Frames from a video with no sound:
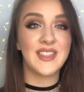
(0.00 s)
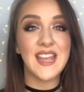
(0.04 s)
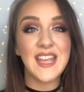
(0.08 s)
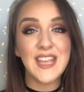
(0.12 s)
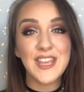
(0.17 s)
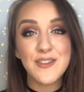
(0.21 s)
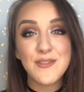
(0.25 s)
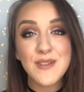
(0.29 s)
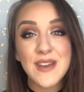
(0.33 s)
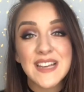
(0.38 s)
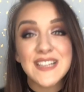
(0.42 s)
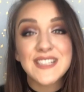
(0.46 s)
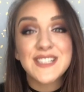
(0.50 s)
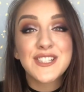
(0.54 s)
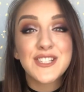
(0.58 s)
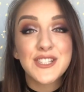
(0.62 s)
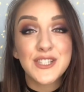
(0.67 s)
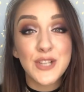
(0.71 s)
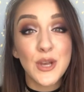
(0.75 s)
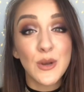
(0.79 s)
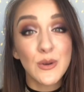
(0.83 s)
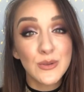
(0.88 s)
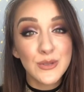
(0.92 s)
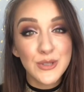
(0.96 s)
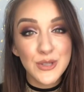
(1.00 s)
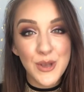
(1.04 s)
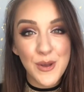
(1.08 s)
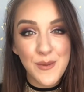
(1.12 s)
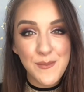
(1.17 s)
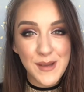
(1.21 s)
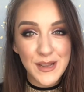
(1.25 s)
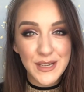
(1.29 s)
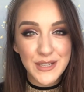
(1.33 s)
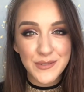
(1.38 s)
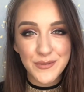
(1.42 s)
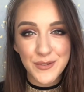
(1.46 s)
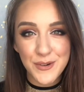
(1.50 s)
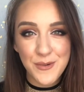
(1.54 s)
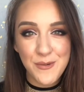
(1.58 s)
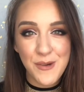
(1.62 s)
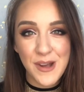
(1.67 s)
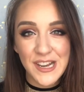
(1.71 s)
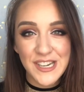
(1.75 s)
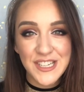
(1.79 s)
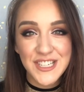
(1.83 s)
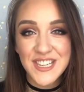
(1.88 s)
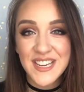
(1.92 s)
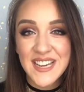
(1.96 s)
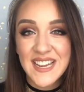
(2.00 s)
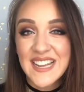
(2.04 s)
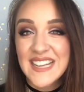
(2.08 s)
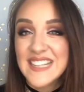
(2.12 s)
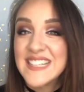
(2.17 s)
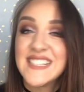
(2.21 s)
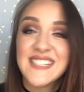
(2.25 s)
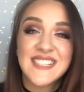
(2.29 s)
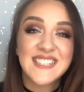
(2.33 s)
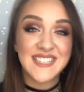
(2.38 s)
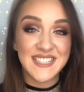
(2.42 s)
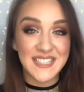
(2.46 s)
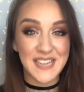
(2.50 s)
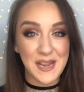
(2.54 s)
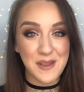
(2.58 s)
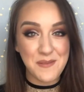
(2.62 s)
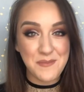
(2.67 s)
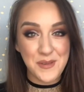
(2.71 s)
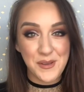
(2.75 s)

Thank you guys so much for watching and stay